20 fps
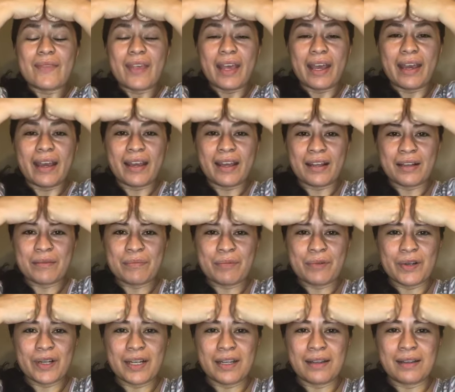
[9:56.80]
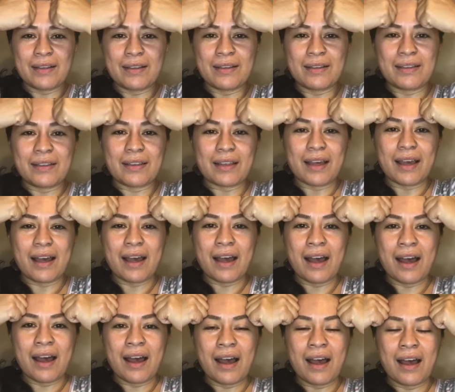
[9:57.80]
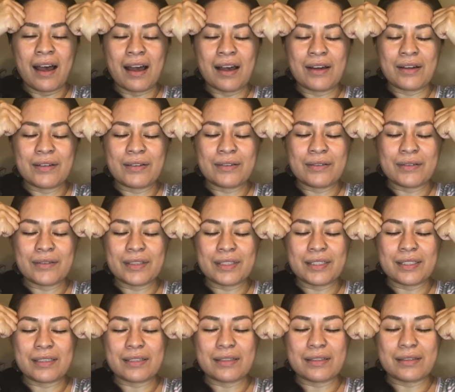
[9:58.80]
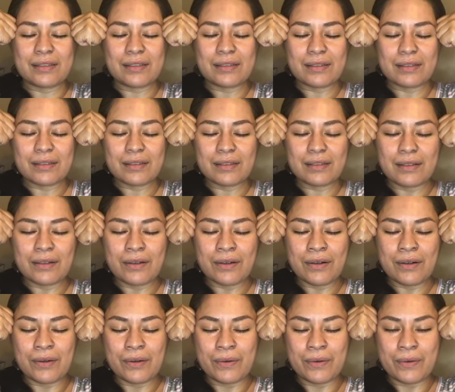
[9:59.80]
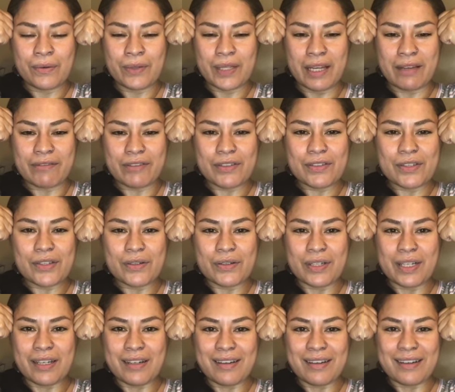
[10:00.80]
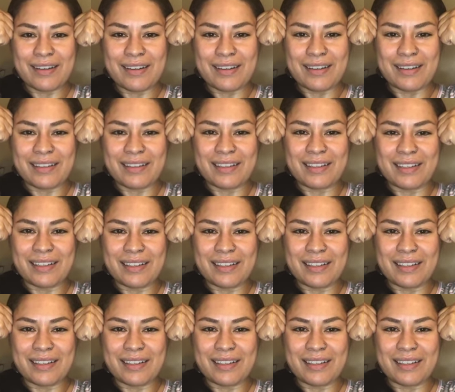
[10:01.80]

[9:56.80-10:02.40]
and breathe out. Oh that feels so good.